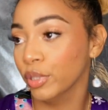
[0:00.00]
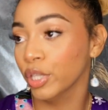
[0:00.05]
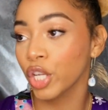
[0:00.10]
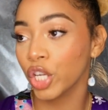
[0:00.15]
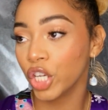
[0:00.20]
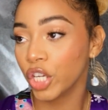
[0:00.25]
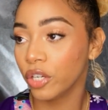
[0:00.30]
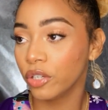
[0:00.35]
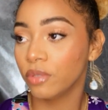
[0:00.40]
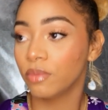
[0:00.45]

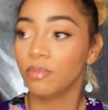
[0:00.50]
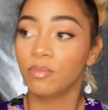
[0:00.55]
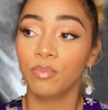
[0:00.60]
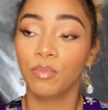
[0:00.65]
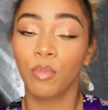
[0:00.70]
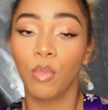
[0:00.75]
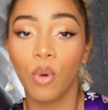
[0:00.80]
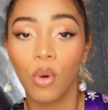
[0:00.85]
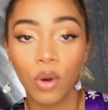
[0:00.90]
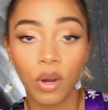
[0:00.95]
learn
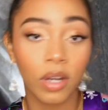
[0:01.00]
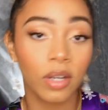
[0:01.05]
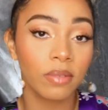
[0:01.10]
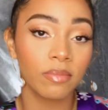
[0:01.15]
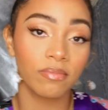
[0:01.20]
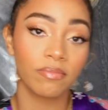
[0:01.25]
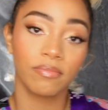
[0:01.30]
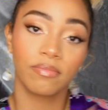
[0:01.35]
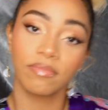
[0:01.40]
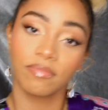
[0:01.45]

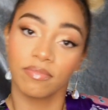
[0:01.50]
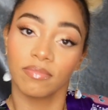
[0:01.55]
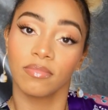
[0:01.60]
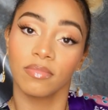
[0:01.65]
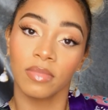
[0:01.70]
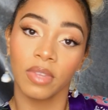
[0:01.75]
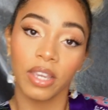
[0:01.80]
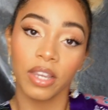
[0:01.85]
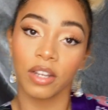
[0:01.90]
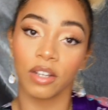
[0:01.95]
more
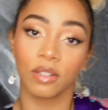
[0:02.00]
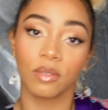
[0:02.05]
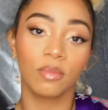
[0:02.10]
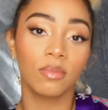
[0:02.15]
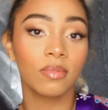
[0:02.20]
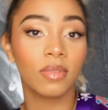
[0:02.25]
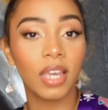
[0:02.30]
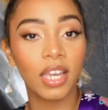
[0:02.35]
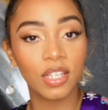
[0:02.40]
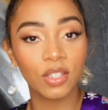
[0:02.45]
there
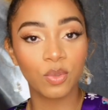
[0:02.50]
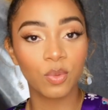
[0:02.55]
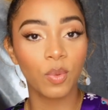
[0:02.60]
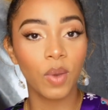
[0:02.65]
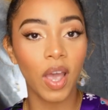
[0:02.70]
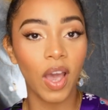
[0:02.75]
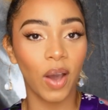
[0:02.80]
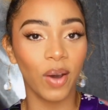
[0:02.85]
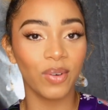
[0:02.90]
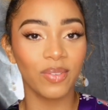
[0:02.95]
as
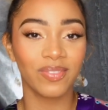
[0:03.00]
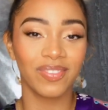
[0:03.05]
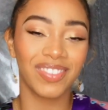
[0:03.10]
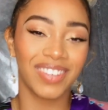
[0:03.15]
well.